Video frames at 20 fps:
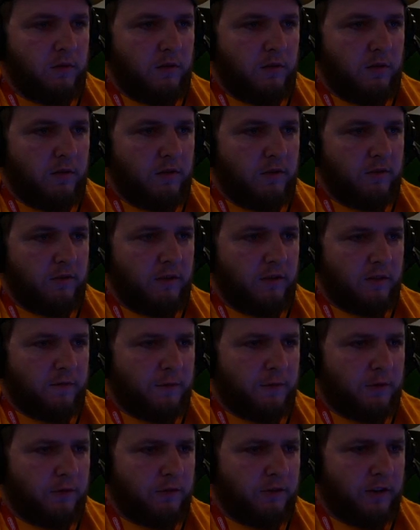This is like the
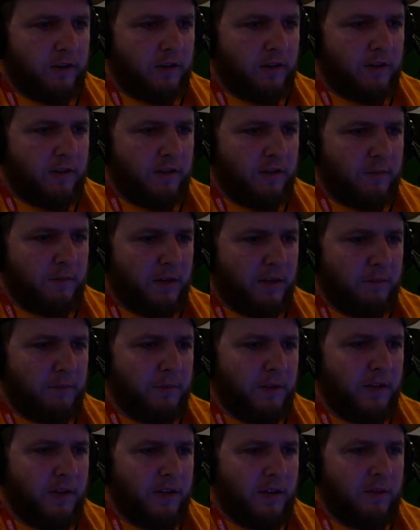first, like, I think, like,
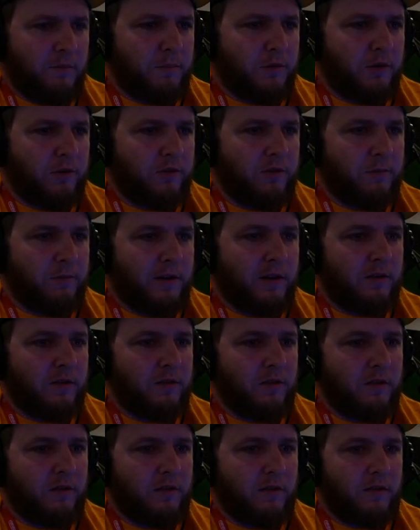big in-person
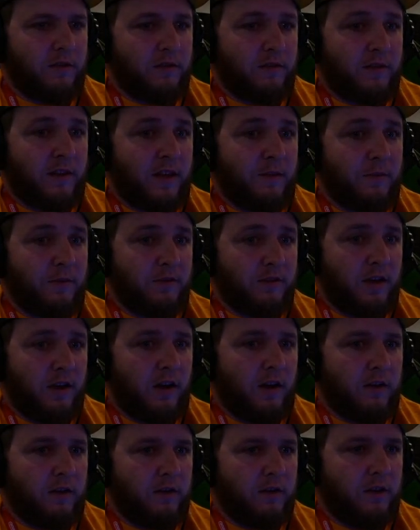marathon that this game has
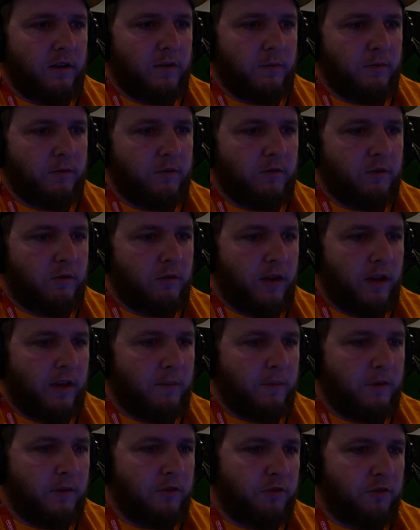gotten, and I am so
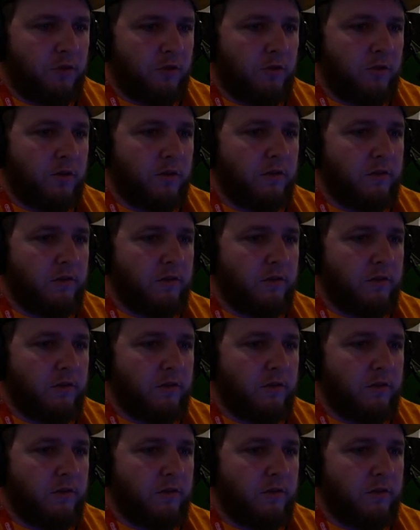happy to show it.